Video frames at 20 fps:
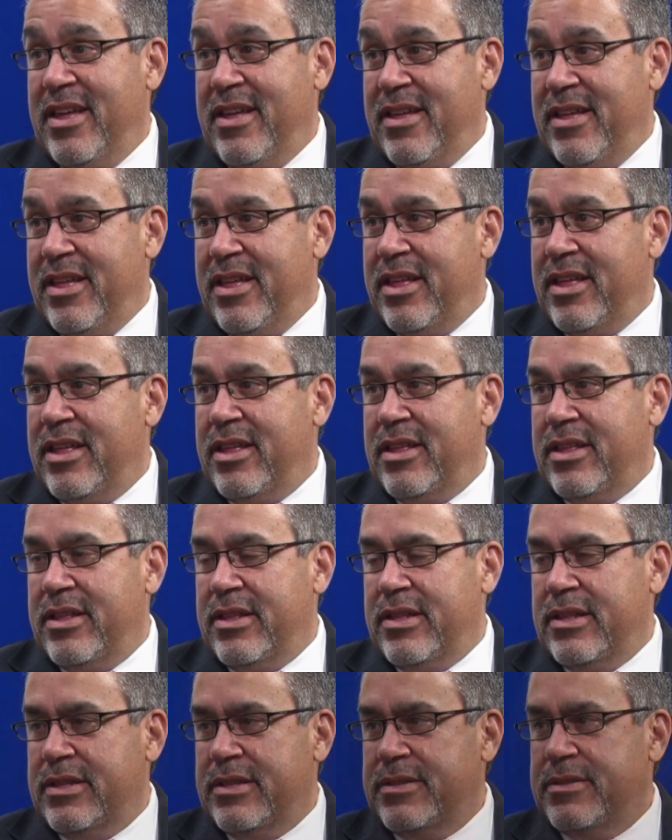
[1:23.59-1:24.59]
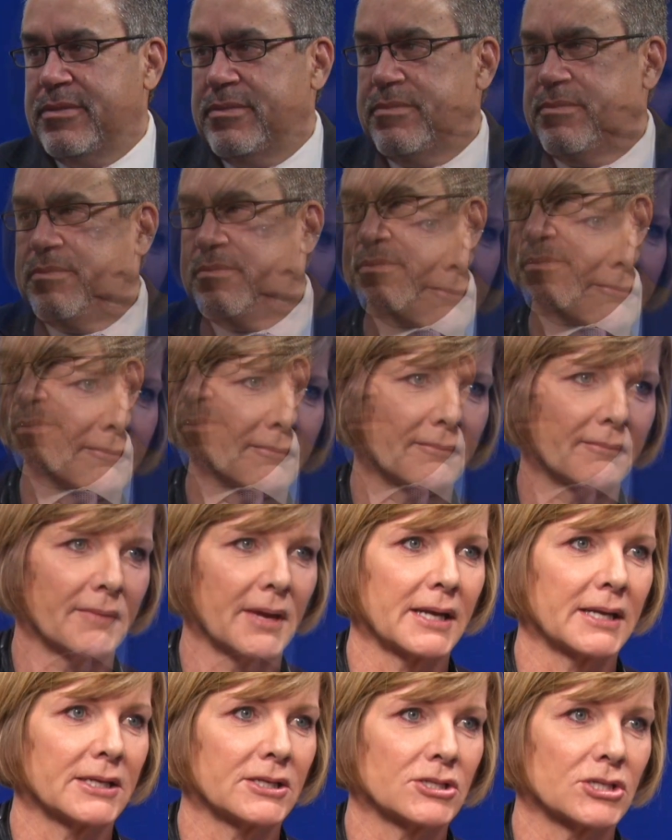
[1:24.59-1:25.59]
You know, you and I, we've had
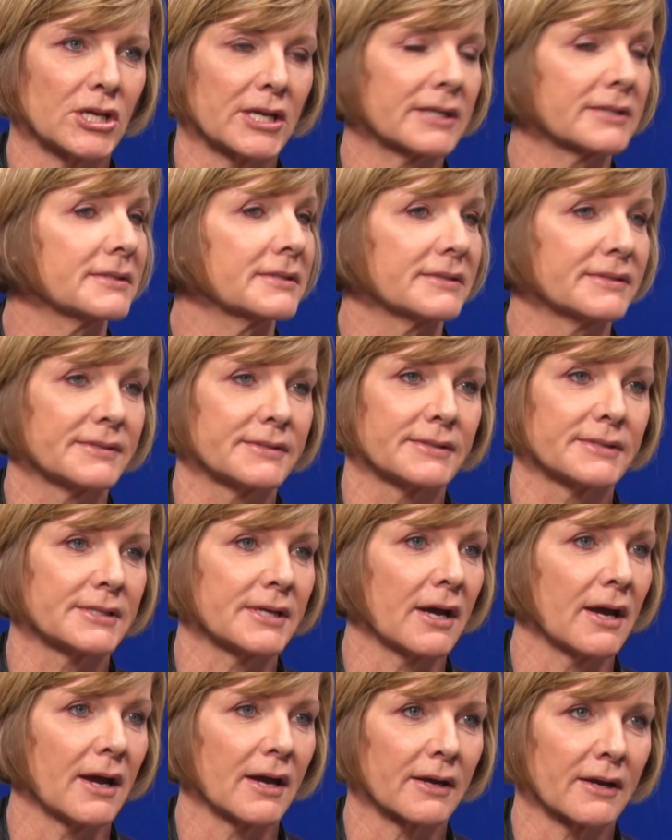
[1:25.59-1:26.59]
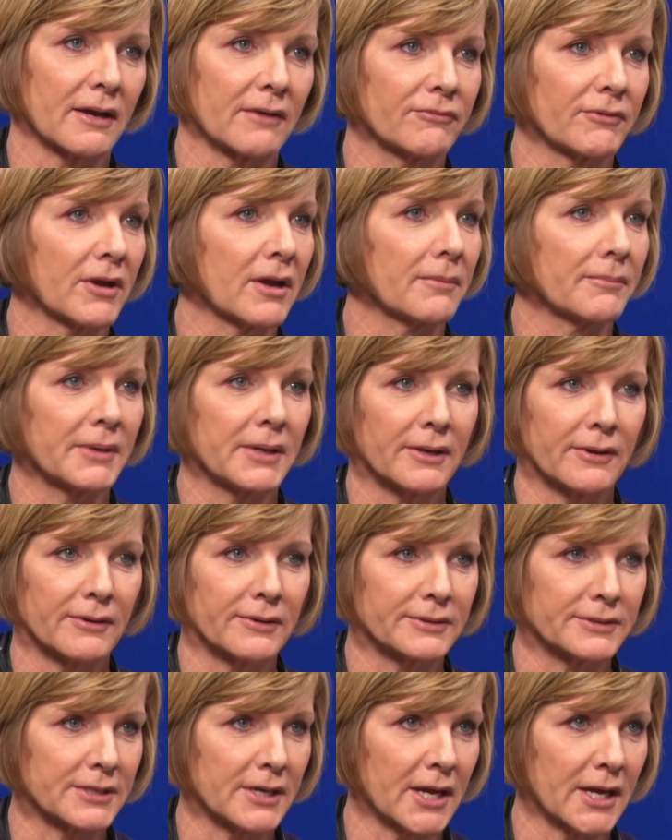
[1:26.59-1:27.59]
many chances to talk. I've come
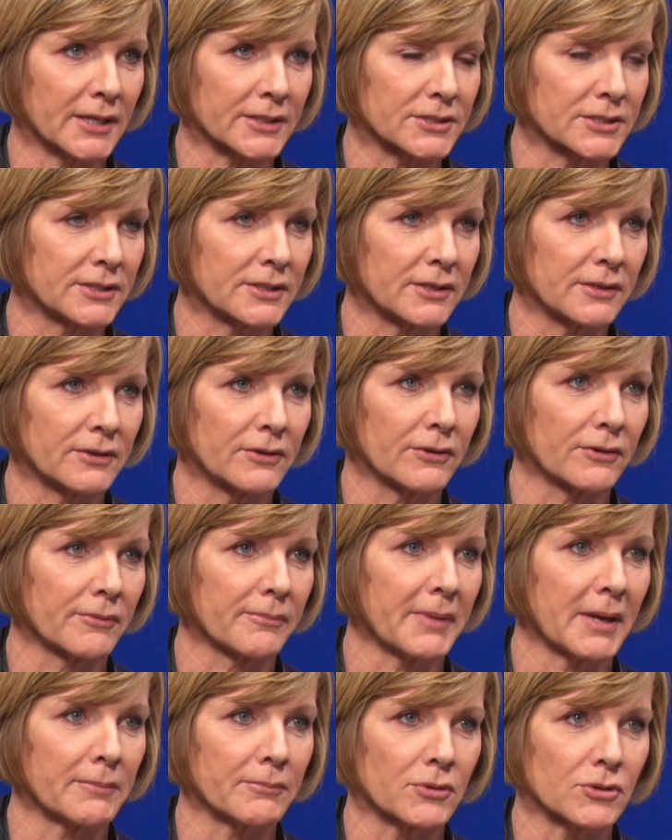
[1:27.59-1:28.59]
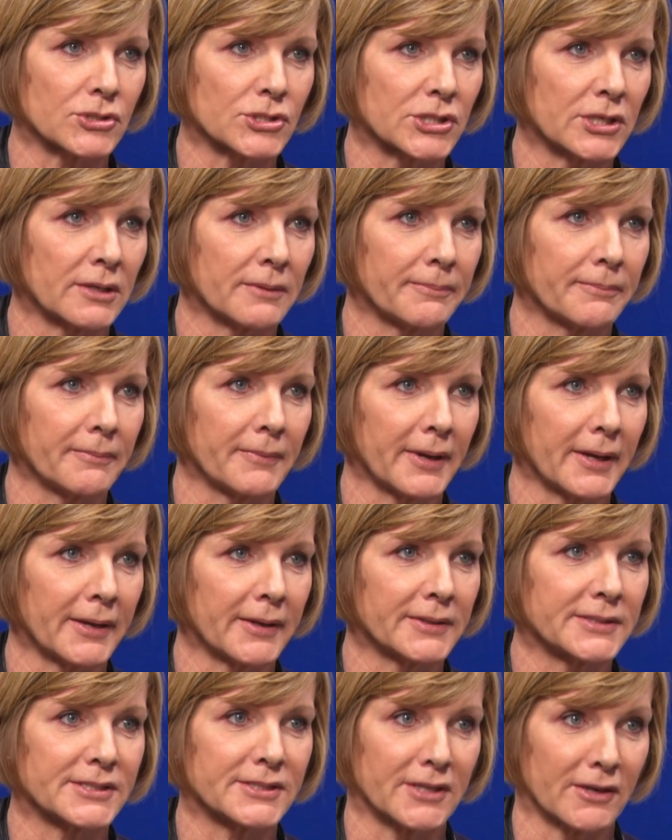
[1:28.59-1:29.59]
here and talked to your membership
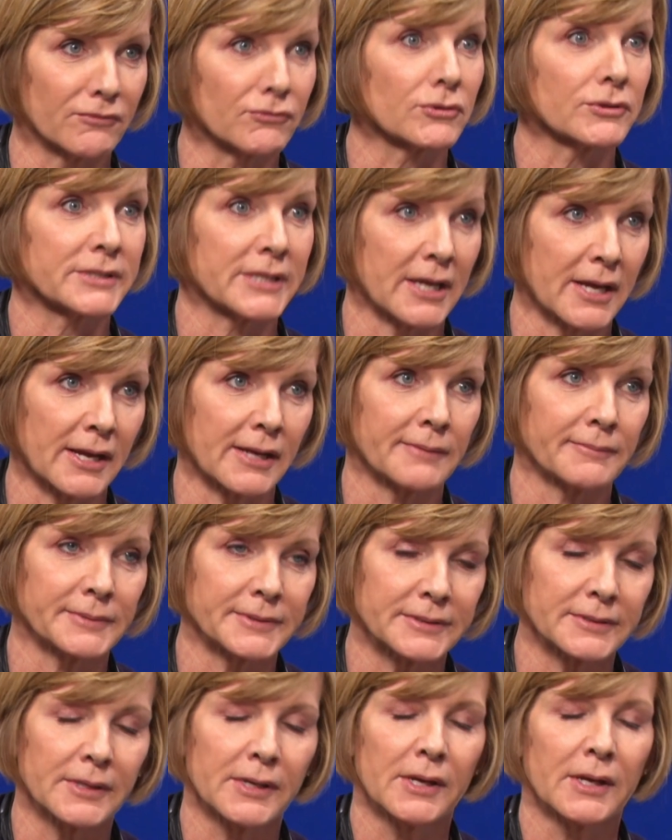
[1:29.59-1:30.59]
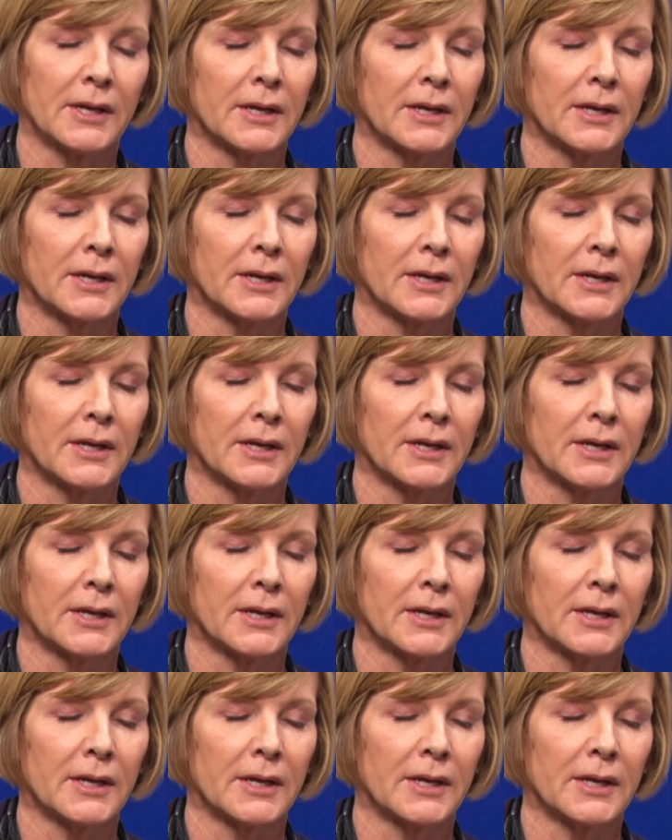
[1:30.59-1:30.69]
several times.